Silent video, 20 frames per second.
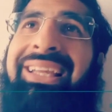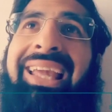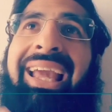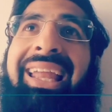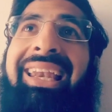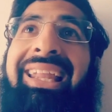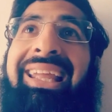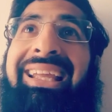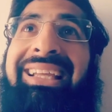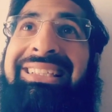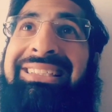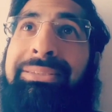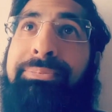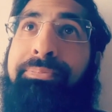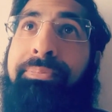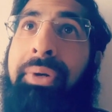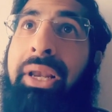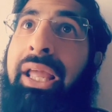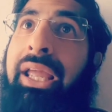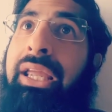can
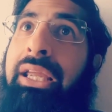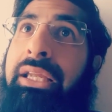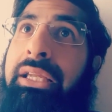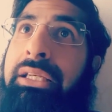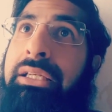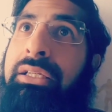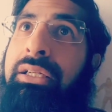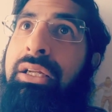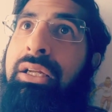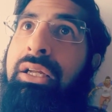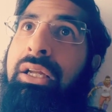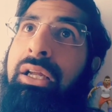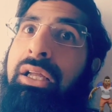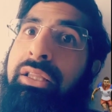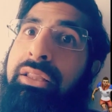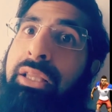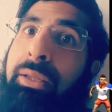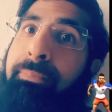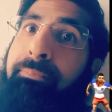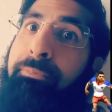explain
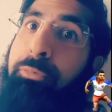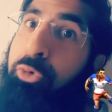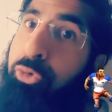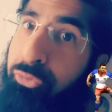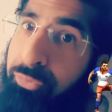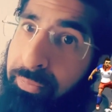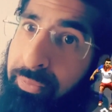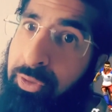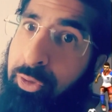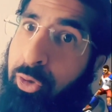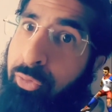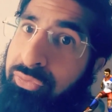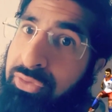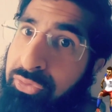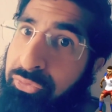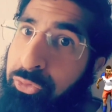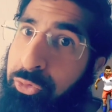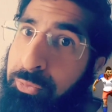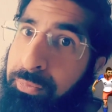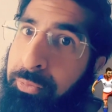the movement of the
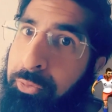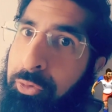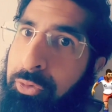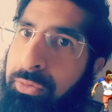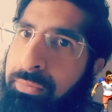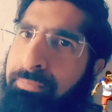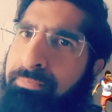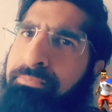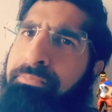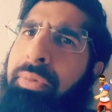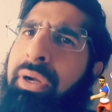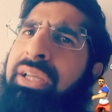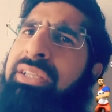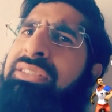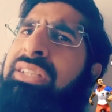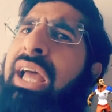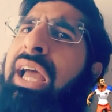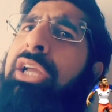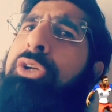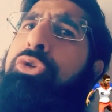football, but it's
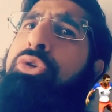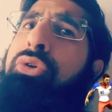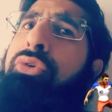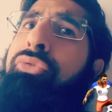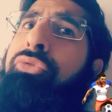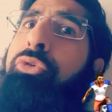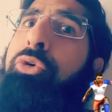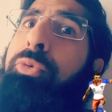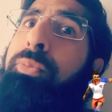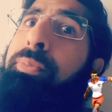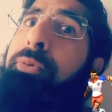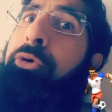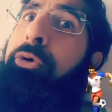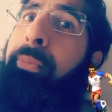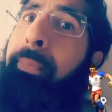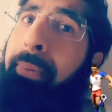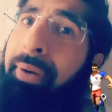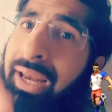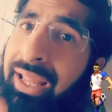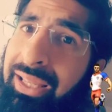the actual football
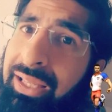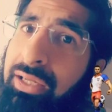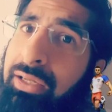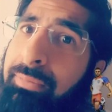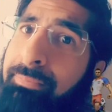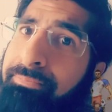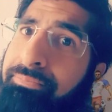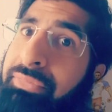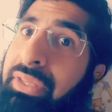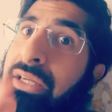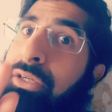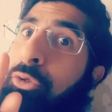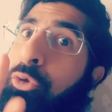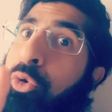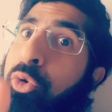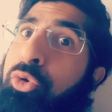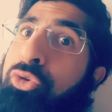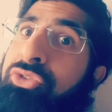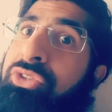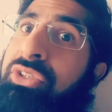player that
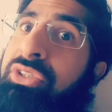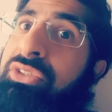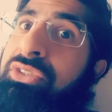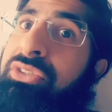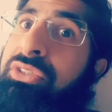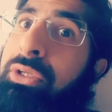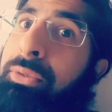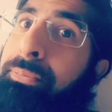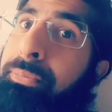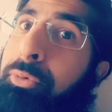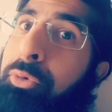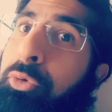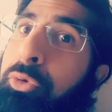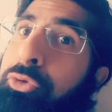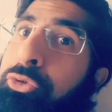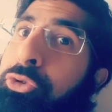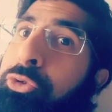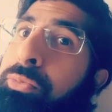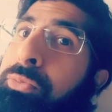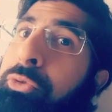causes the ball
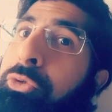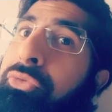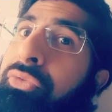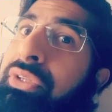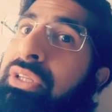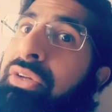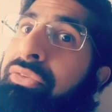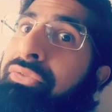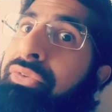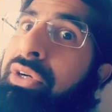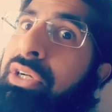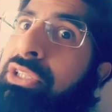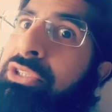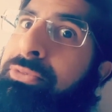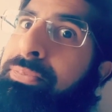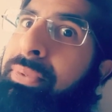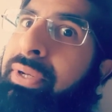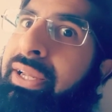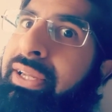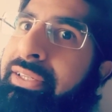to move in the
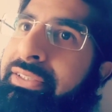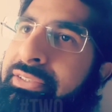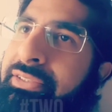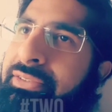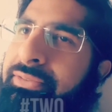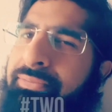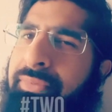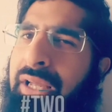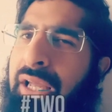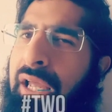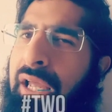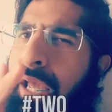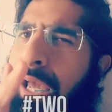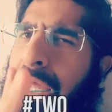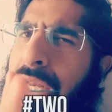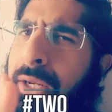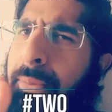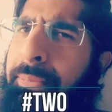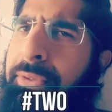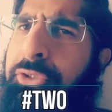first place.
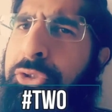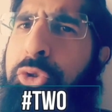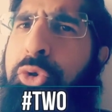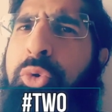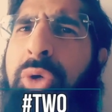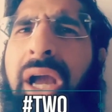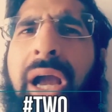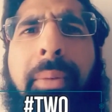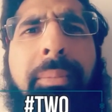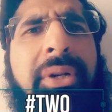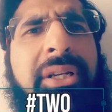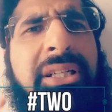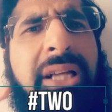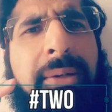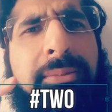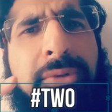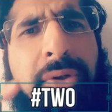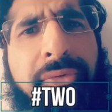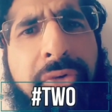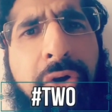And number two, how many
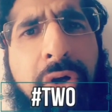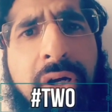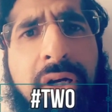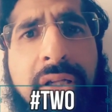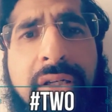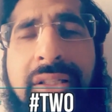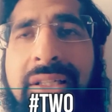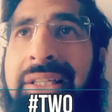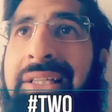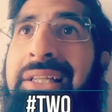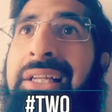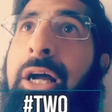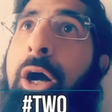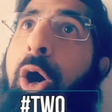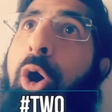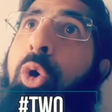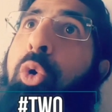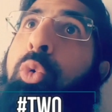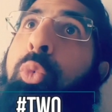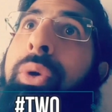times have you heard,
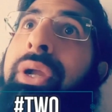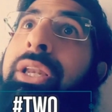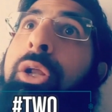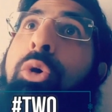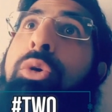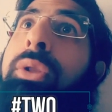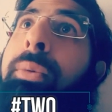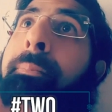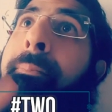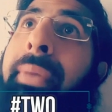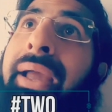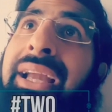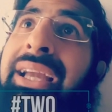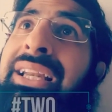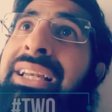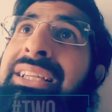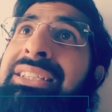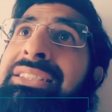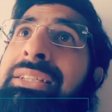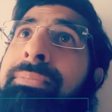oh, we know the
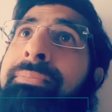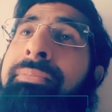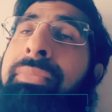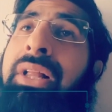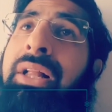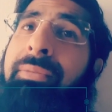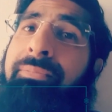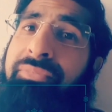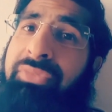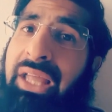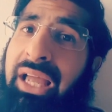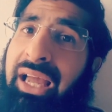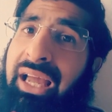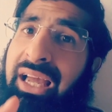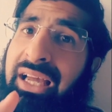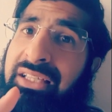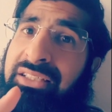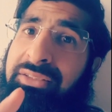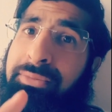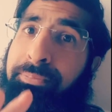mechanism that
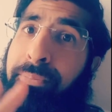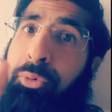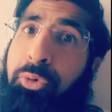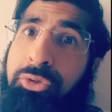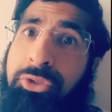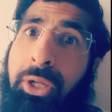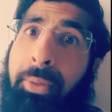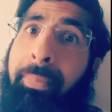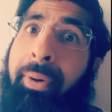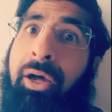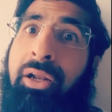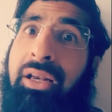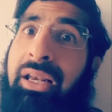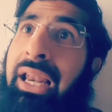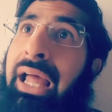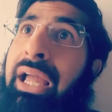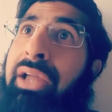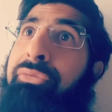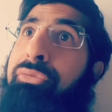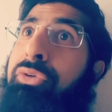has brought about
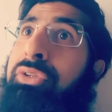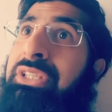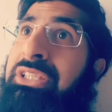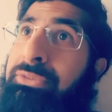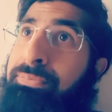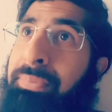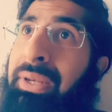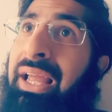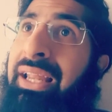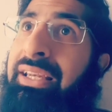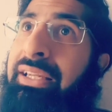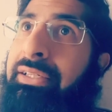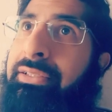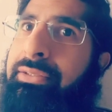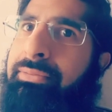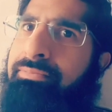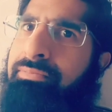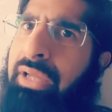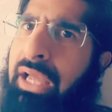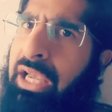life on this planet,
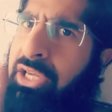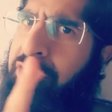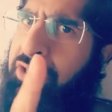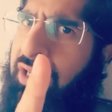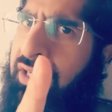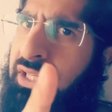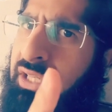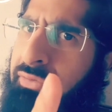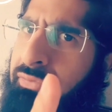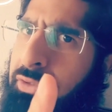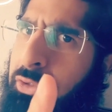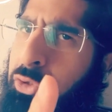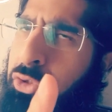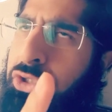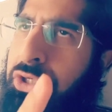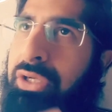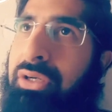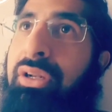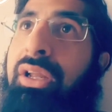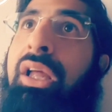hashtag
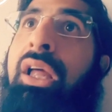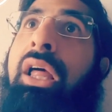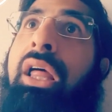evolution,